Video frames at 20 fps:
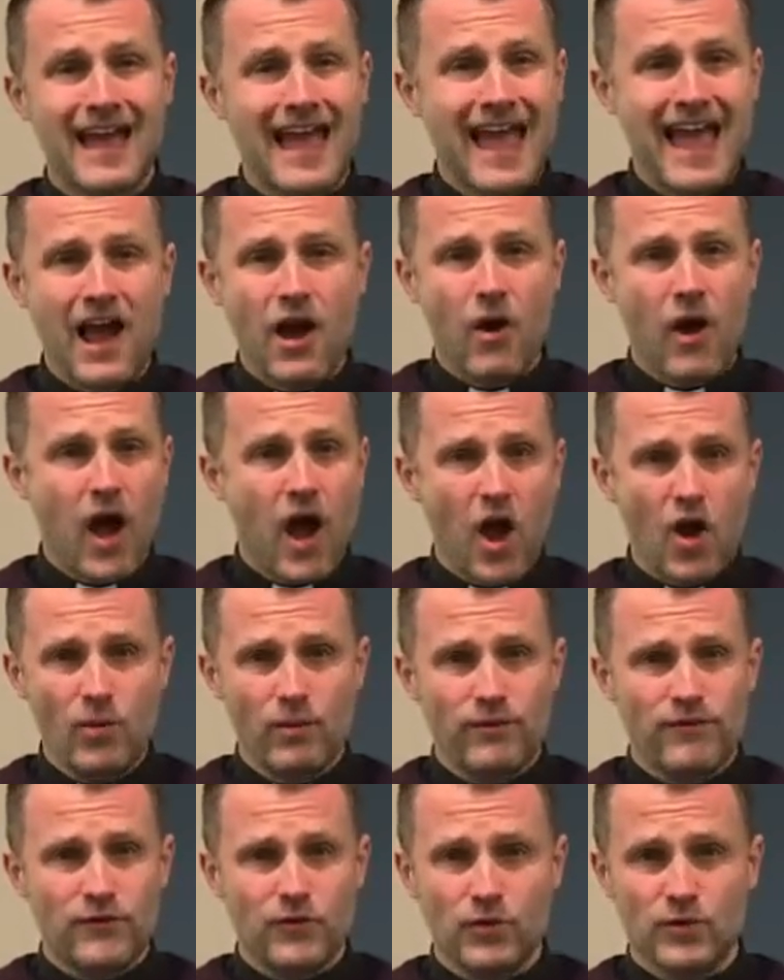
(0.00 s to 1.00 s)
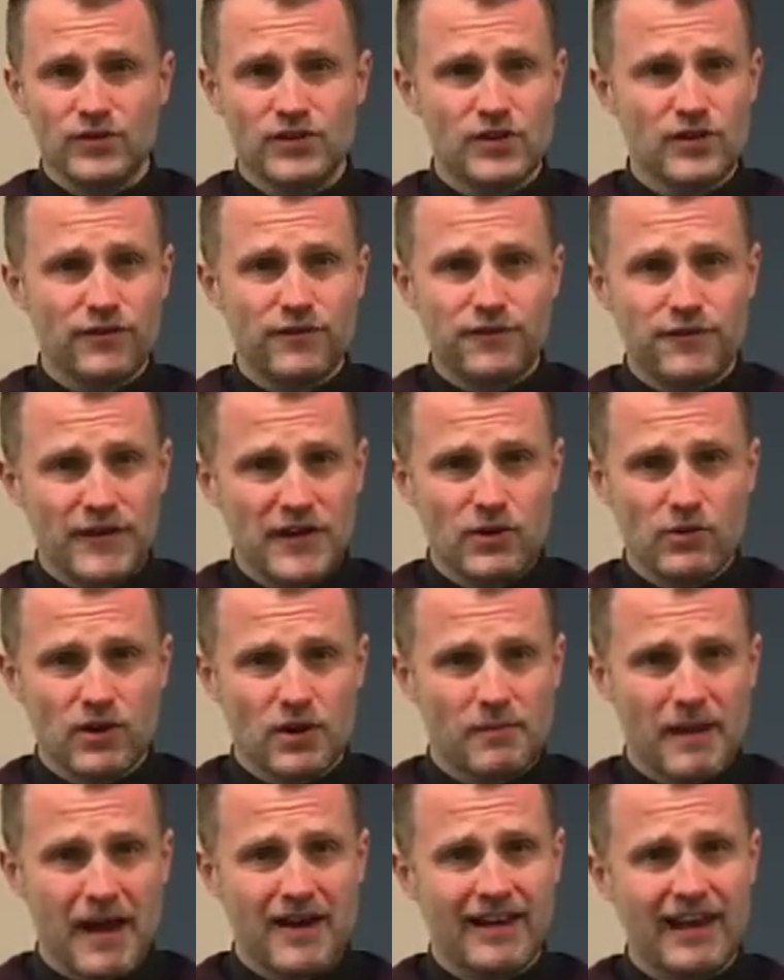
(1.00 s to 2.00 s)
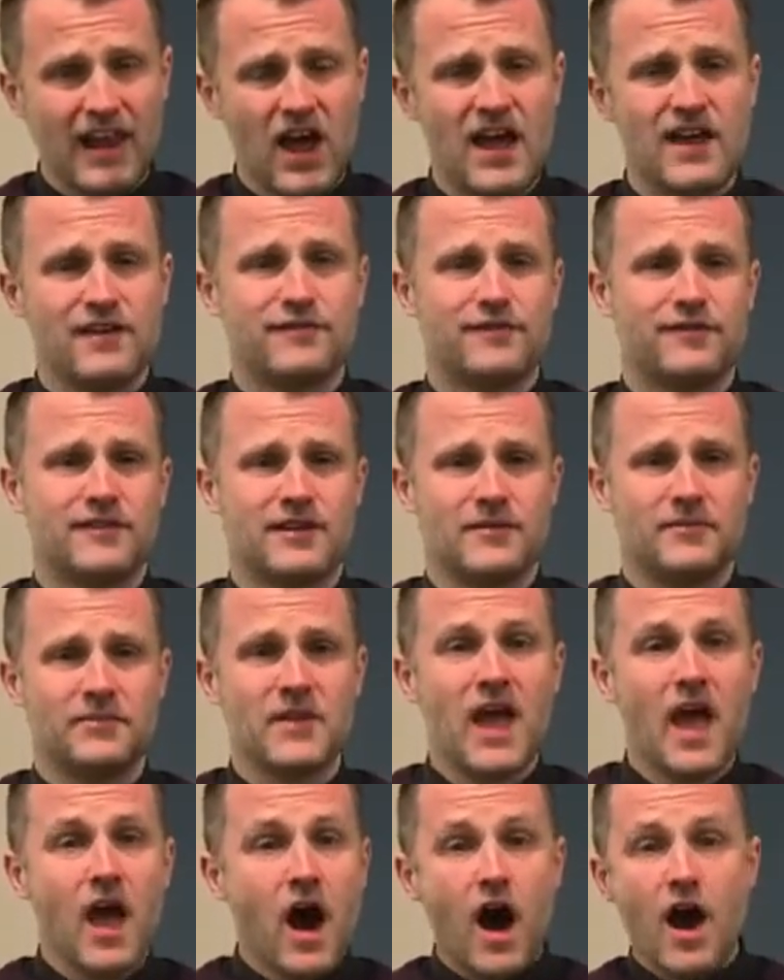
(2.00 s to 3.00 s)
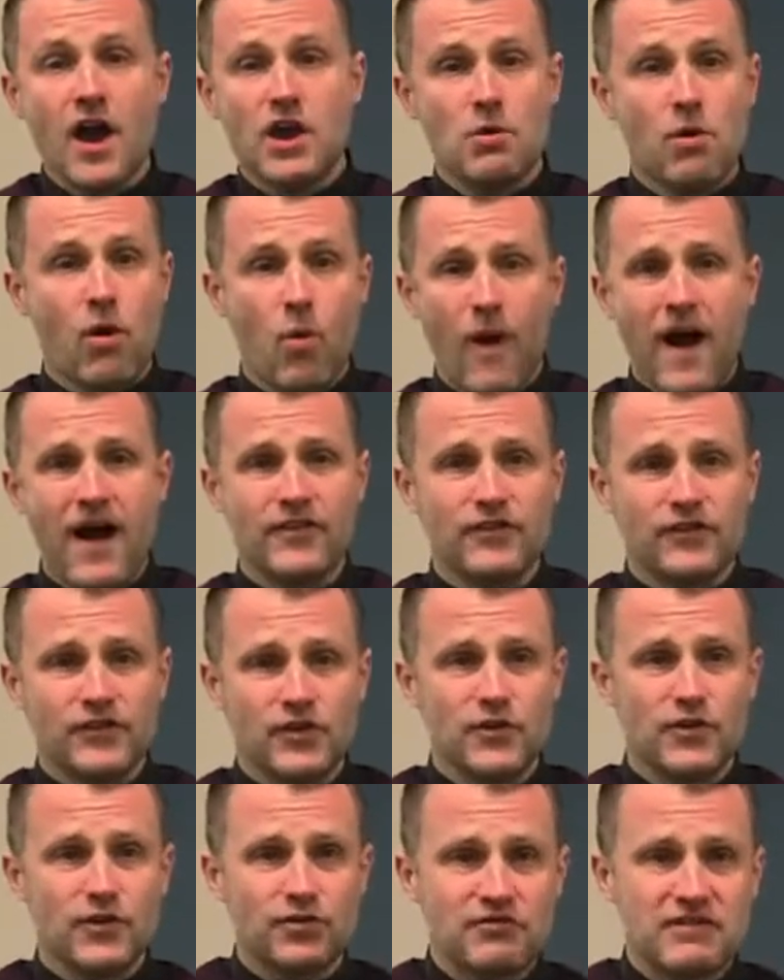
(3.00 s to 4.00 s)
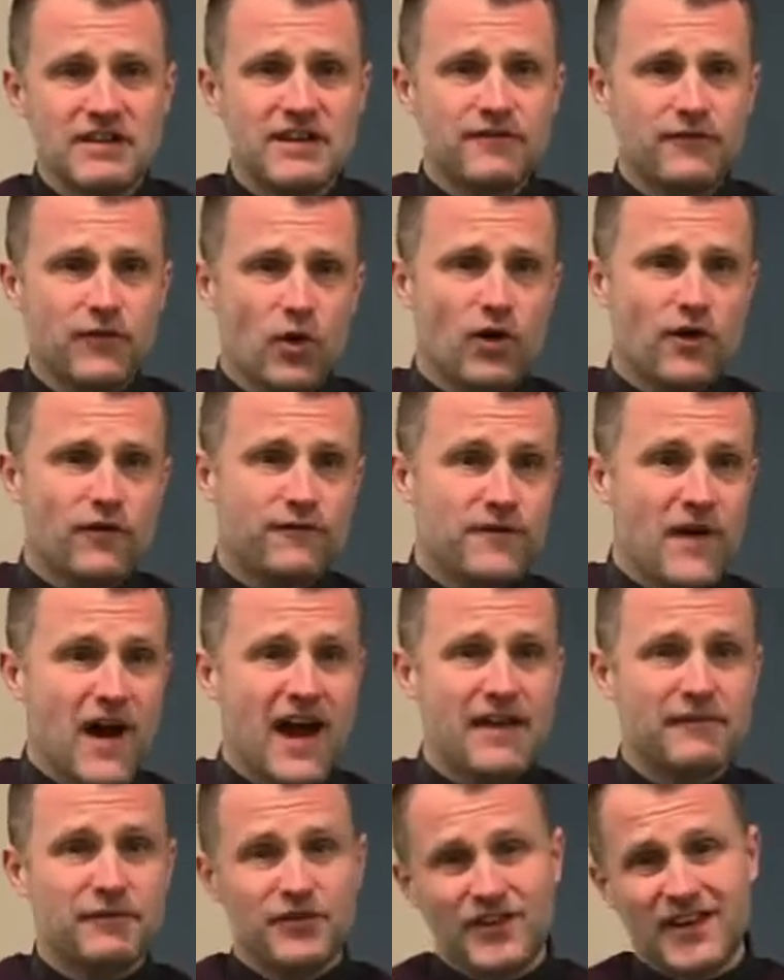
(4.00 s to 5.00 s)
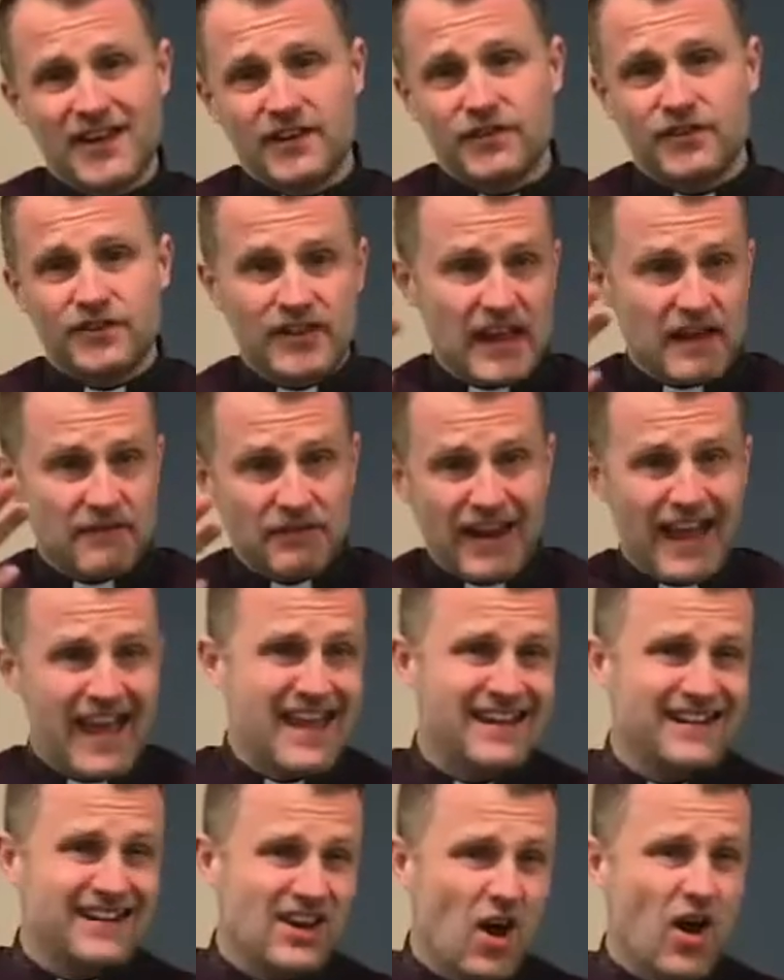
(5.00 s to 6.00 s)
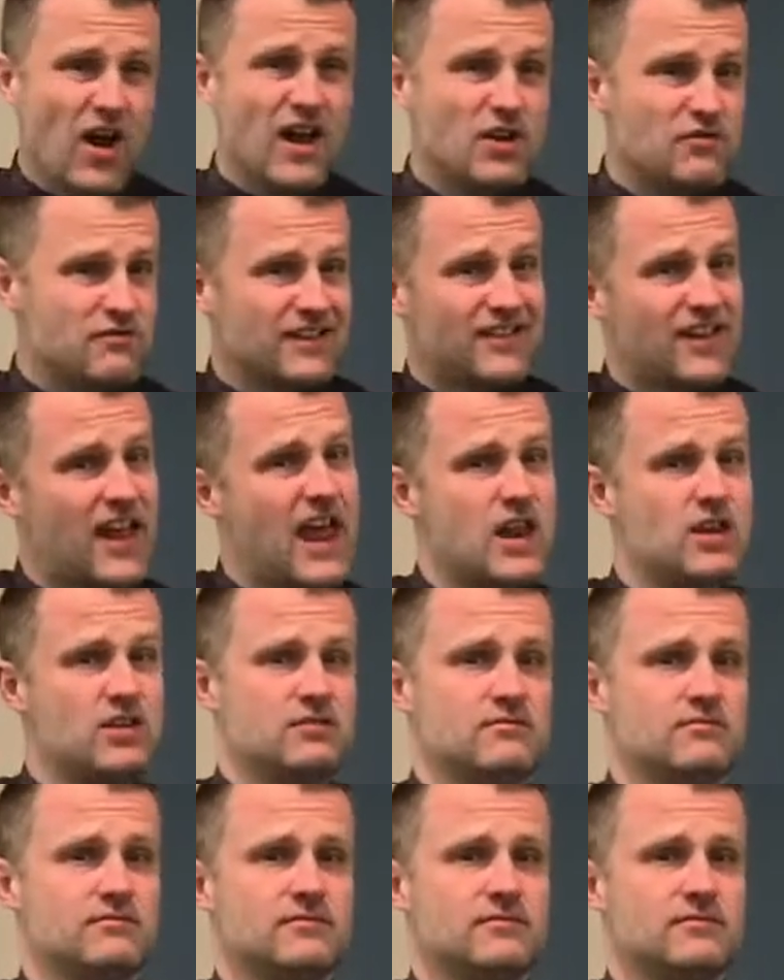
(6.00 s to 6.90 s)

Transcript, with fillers: how hopeful do you feel about life? Are you a one, two, three, four, five, six, seven, eight, nine, or a 10?